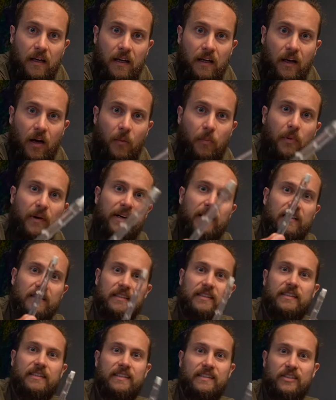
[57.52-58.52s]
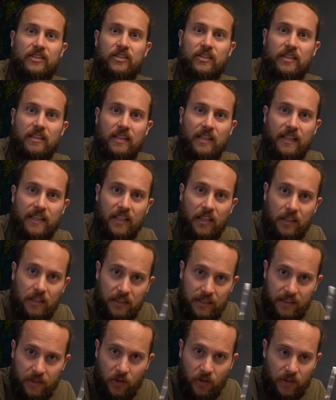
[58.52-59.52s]
Apparently these are like
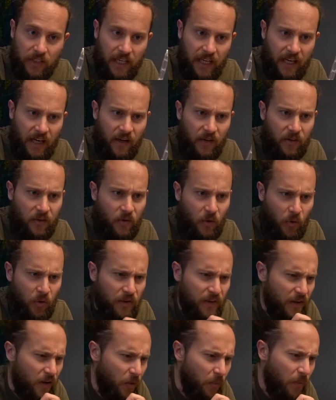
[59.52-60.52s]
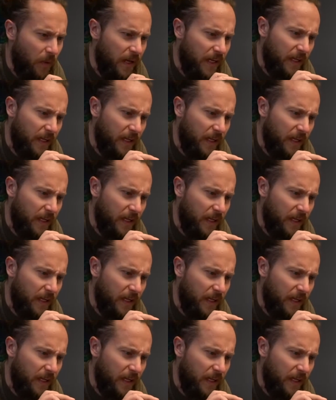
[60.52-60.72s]
illegal now, or they don't make